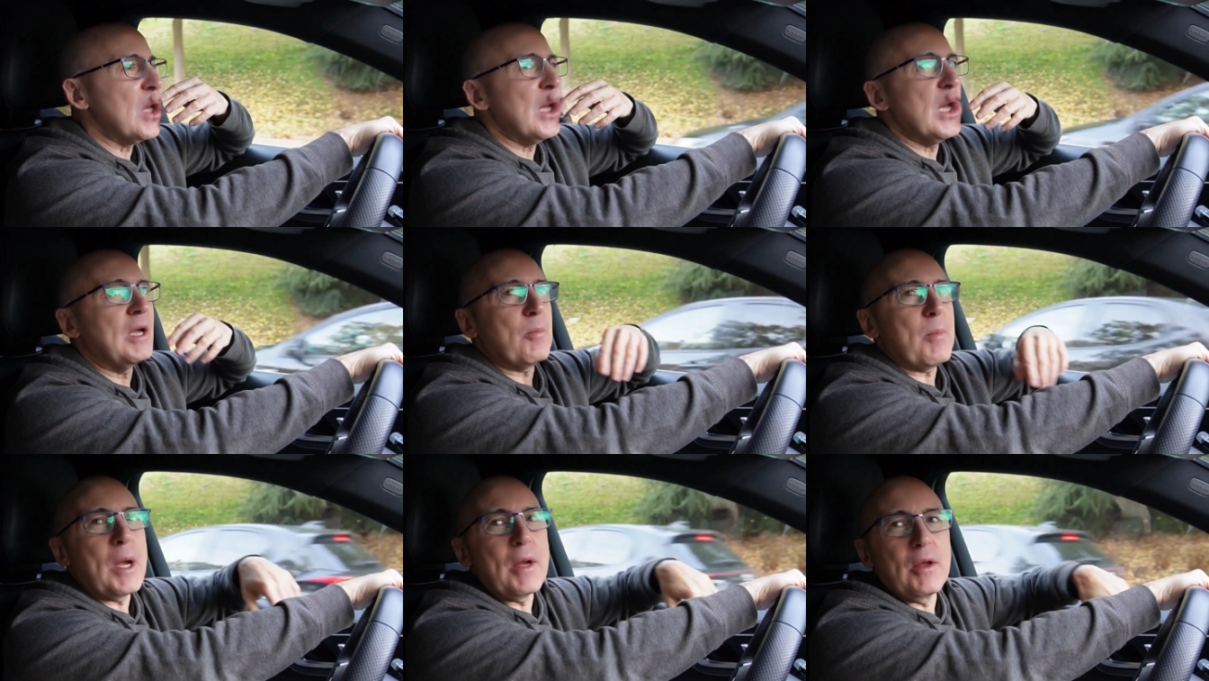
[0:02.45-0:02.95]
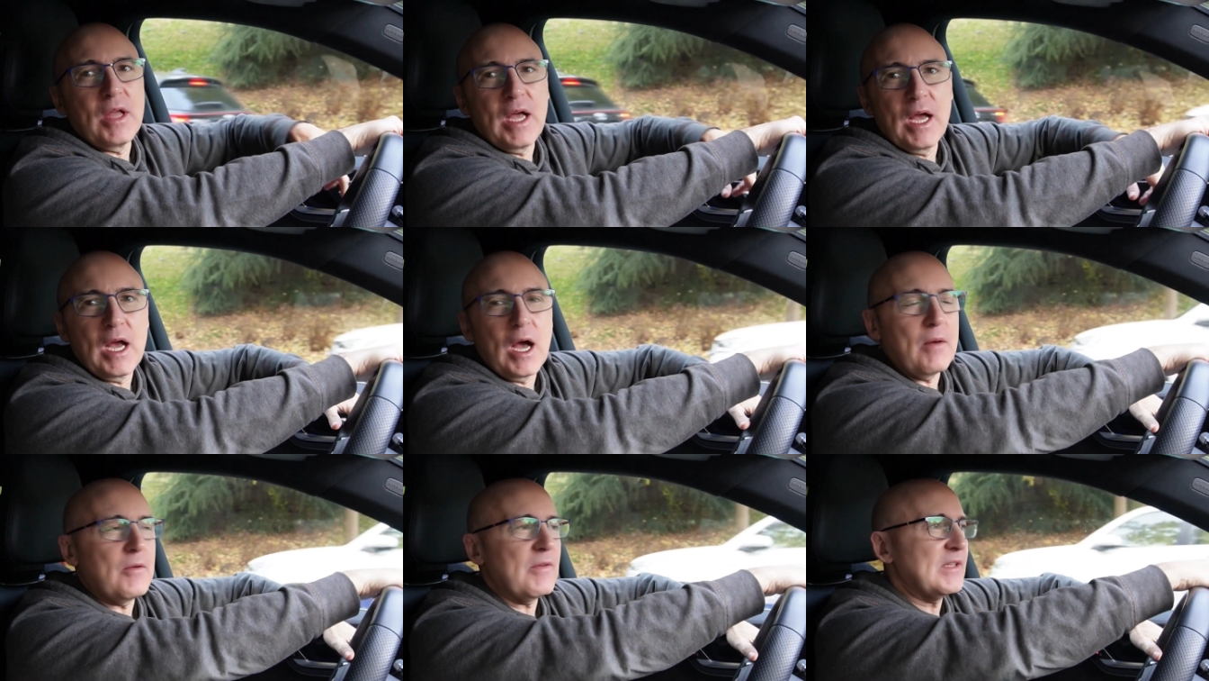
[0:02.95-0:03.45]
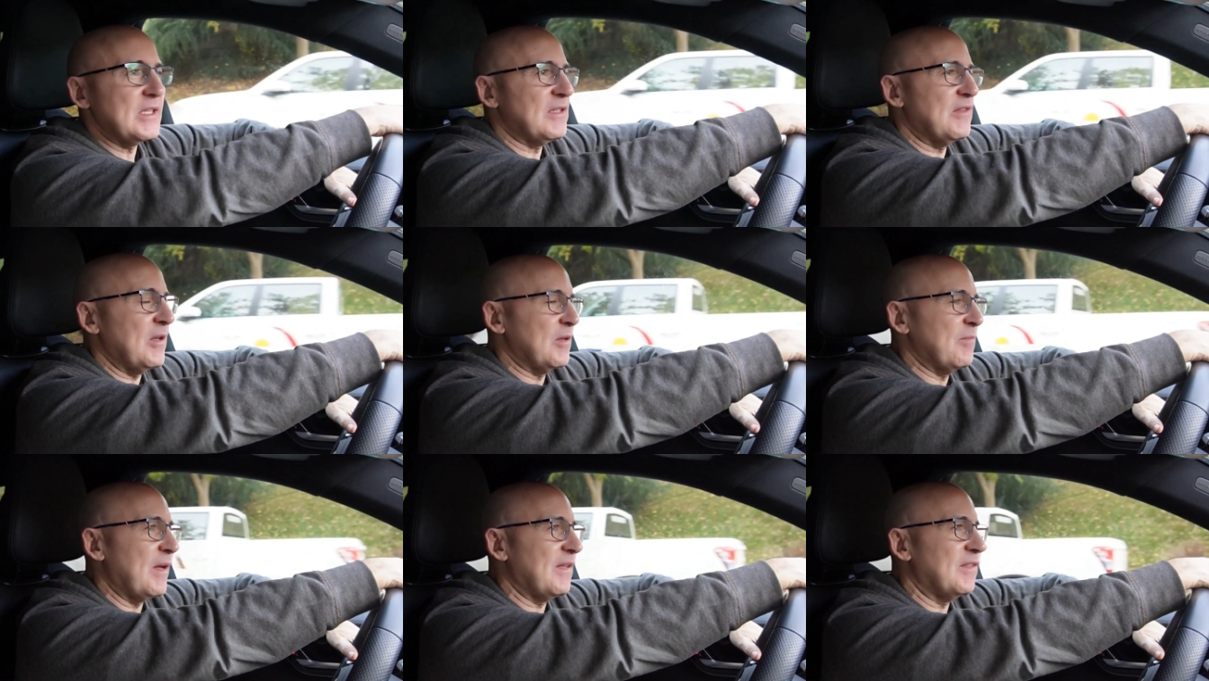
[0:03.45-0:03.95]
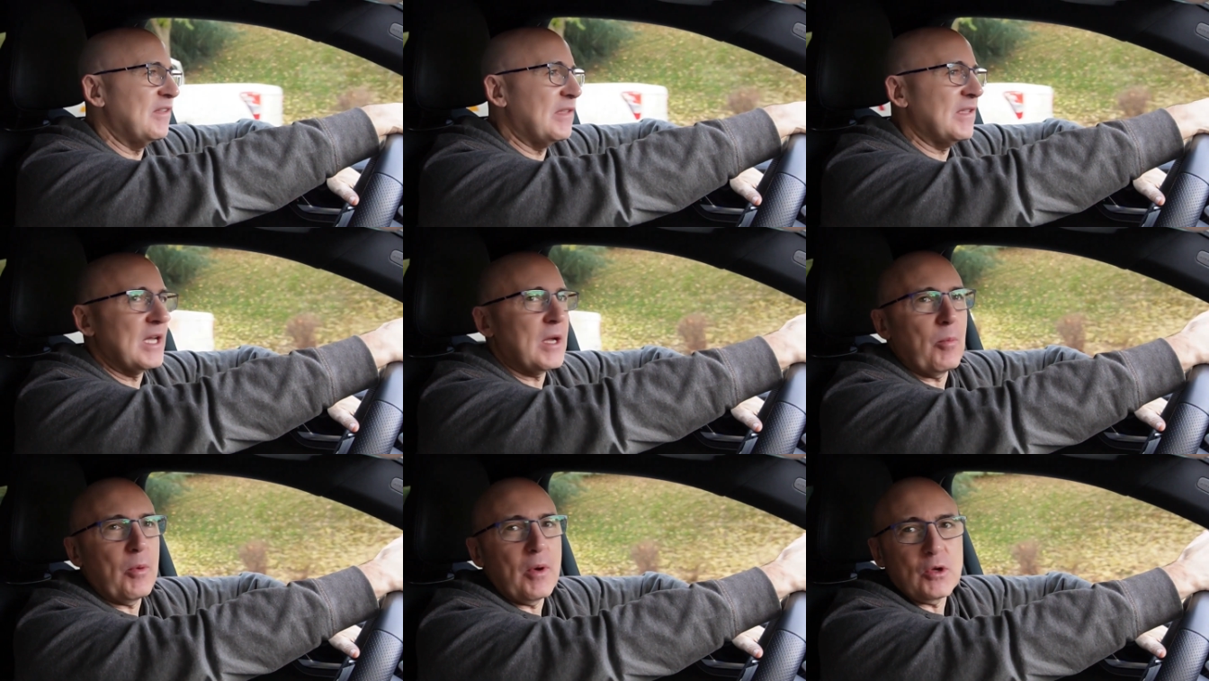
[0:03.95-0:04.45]
league match day after this tremendous
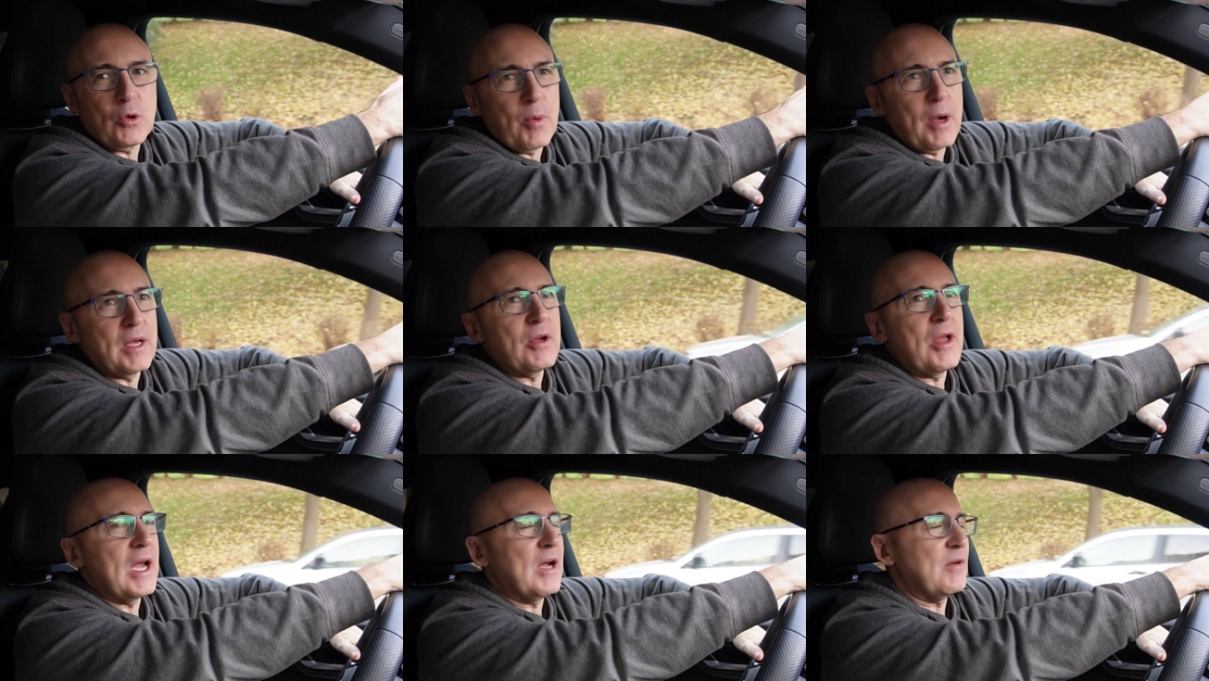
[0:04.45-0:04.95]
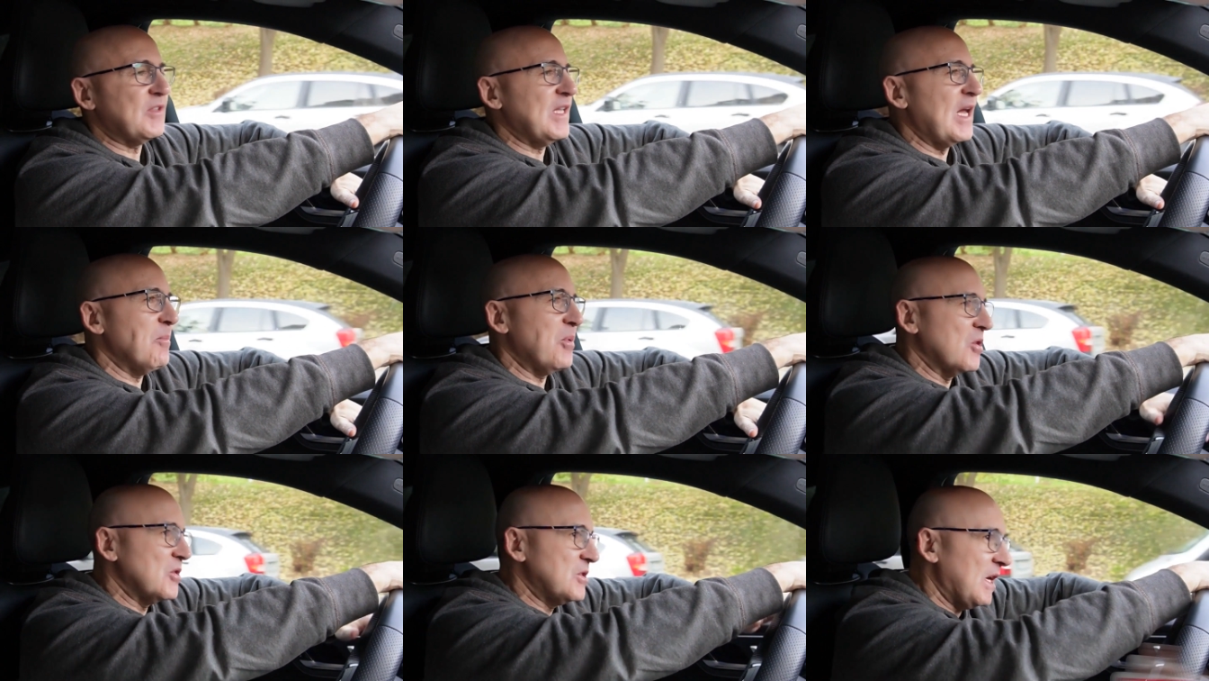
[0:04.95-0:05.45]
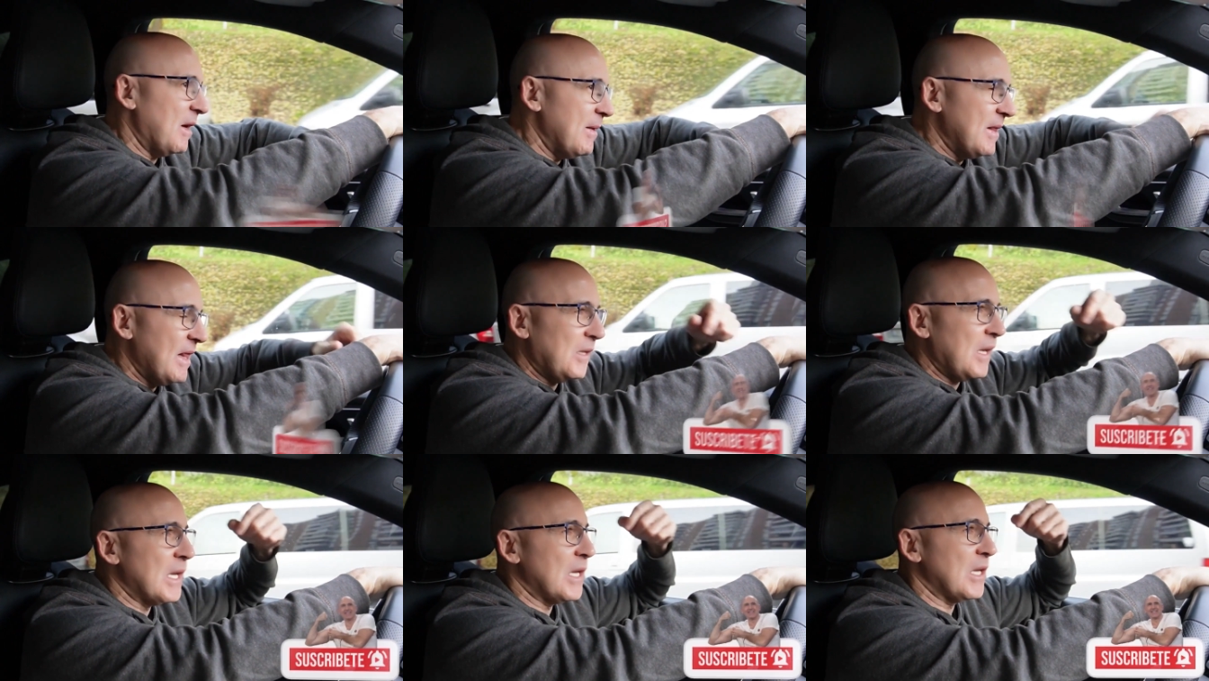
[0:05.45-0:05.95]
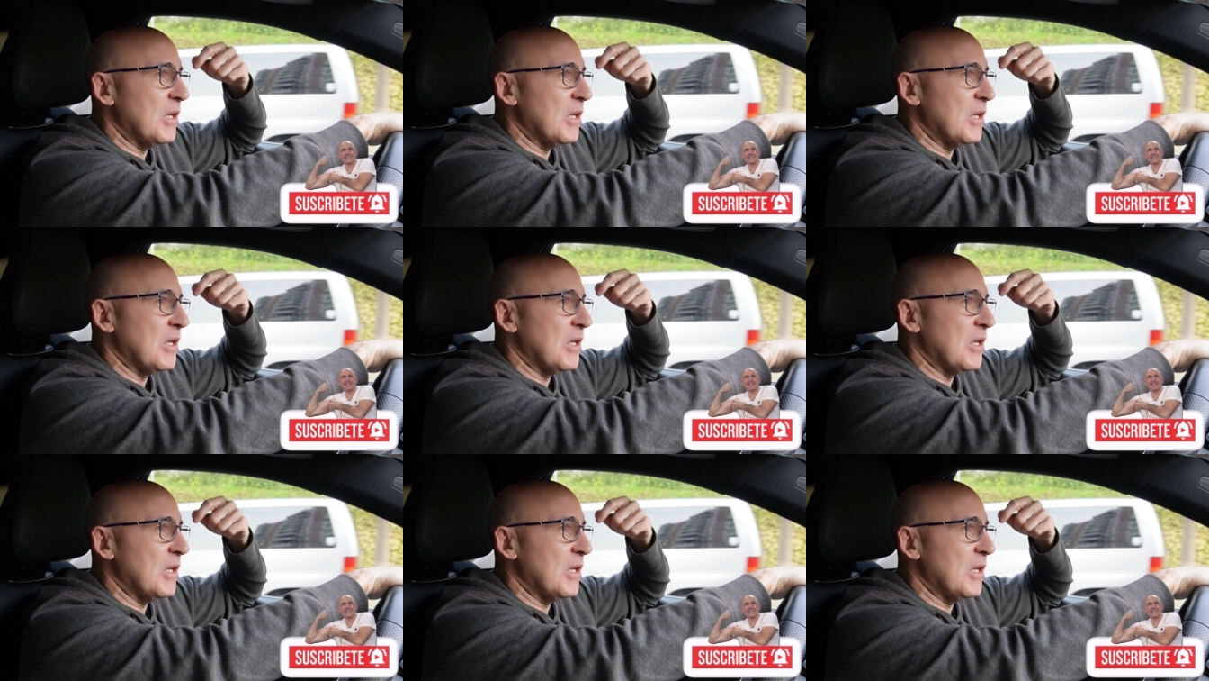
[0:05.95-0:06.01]
Champions match day we have experienced.